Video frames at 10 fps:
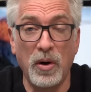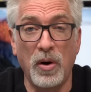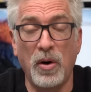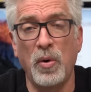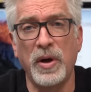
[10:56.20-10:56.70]

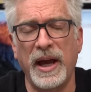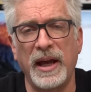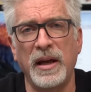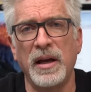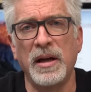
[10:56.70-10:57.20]

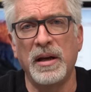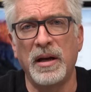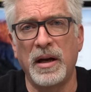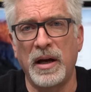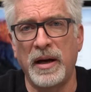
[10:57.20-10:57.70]
Okay.
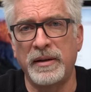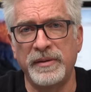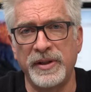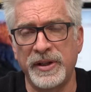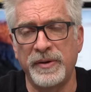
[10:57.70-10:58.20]

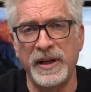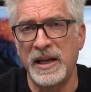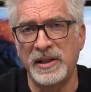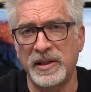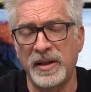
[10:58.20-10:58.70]
The Sony
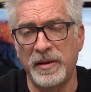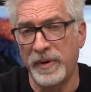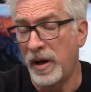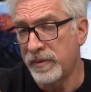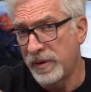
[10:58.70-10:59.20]

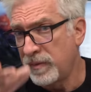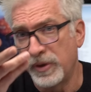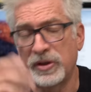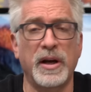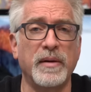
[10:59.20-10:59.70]
a6300,
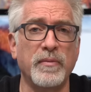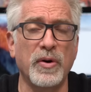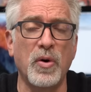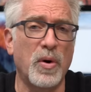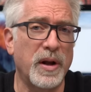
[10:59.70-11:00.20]
which I'm
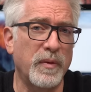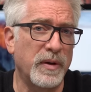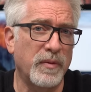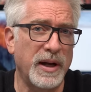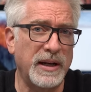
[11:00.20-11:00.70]
recording
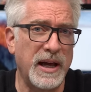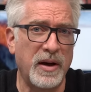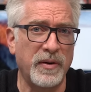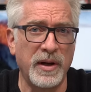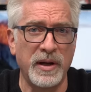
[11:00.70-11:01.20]
with right
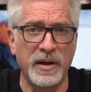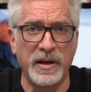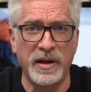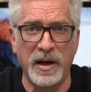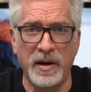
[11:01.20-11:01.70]
now,
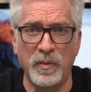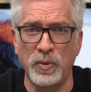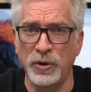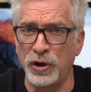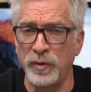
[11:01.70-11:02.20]

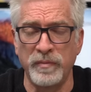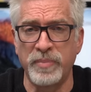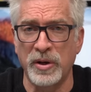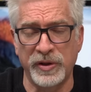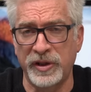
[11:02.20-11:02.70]
will shoot
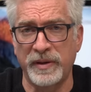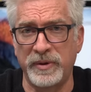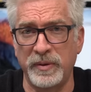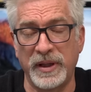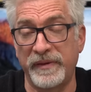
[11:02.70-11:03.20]
bursts up
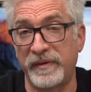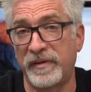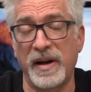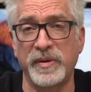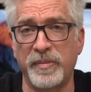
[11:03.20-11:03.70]
to 11
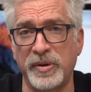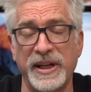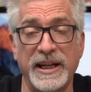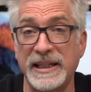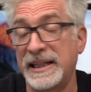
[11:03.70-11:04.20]
frames per
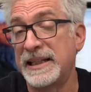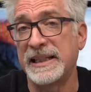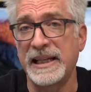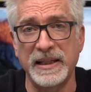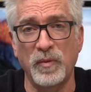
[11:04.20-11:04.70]
second and is
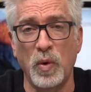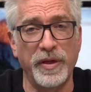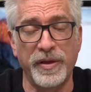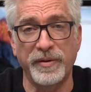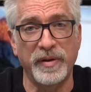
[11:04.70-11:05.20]
less than
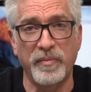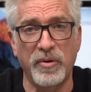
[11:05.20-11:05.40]
1/3 the